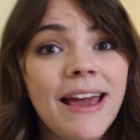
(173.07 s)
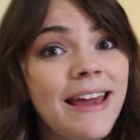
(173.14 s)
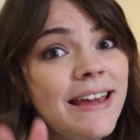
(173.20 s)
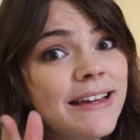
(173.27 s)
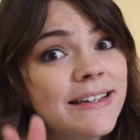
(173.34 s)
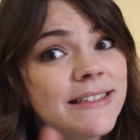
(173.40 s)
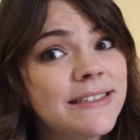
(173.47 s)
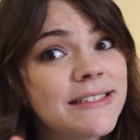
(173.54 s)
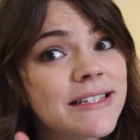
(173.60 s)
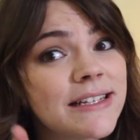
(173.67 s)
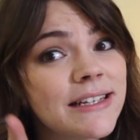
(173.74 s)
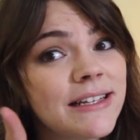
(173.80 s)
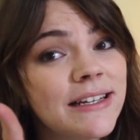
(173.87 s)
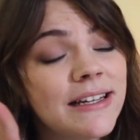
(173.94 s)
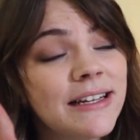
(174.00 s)
And
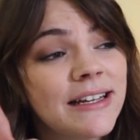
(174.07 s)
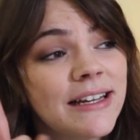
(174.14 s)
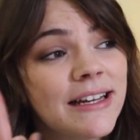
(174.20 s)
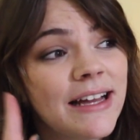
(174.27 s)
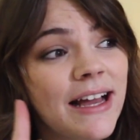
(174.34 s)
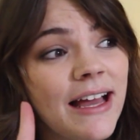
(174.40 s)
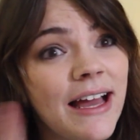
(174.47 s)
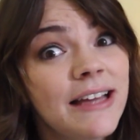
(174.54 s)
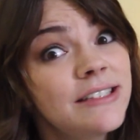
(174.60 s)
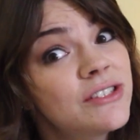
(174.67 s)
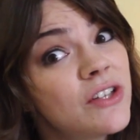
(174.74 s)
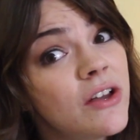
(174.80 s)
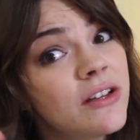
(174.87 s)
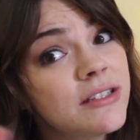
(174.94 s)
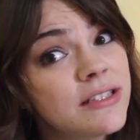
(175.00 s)
I
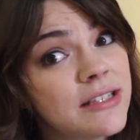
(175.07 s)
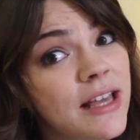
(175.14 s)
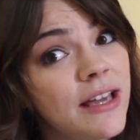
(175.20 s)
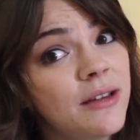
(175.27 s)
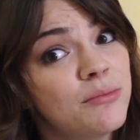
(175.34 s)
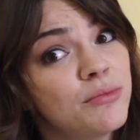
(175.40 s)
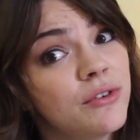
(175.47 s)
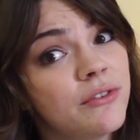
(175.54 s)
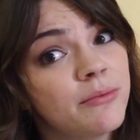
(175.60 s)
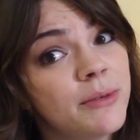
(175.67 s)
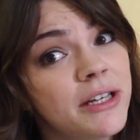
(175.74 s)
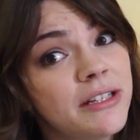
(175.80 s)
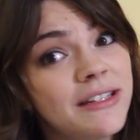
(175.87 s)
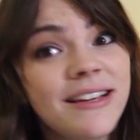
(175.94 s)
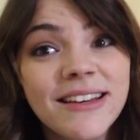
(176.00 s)
saw a slight improvement.